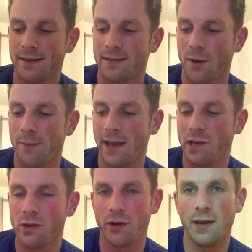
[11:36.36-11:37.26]
So make
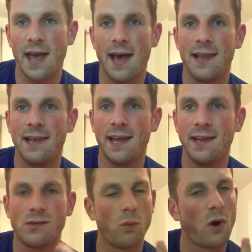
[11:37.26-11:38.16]
sure you get at
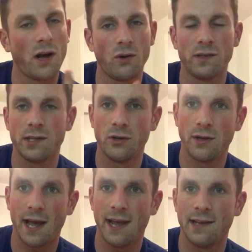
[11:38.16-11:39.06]
least 1 or 2
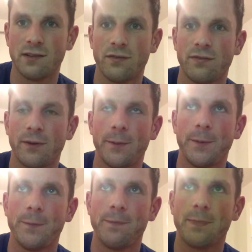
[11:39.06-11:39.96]
days of
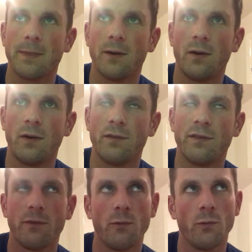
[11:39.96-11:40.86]

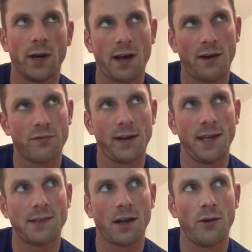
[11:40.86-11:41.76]

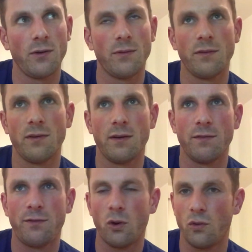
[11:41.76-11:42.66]
recovery. So
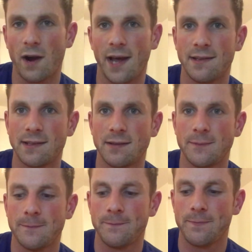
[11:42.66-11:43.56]
full rest.
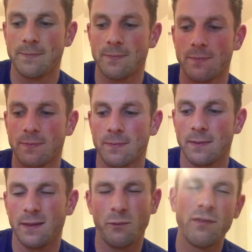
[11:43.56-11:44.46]

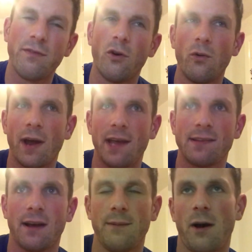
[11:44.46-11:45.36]
With full
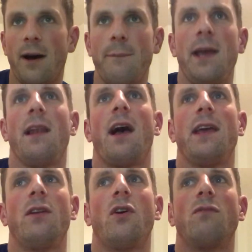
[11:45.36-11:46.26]
rest, I mean like
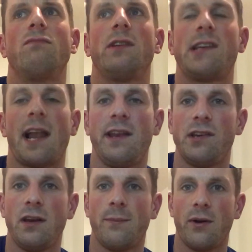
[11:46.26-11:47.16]
you're not
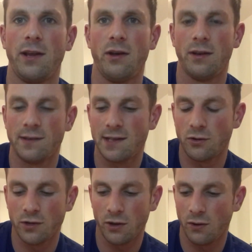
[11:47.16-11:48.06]
challenging your body. You can
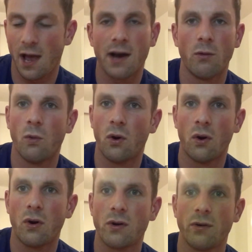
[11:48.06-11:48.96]
still do like a
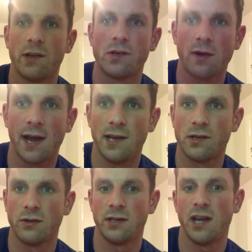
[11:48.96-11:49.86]
walk or a
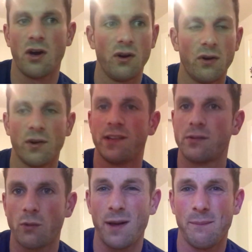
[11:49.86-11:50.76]
stretch or a yoga or a
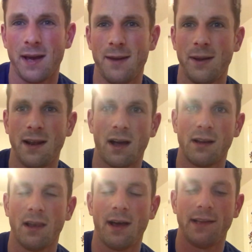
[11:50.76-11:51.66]
swim maybe, like
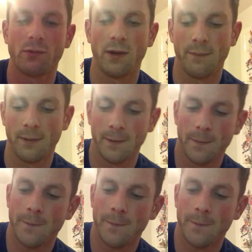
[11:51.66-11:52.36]
a light swim.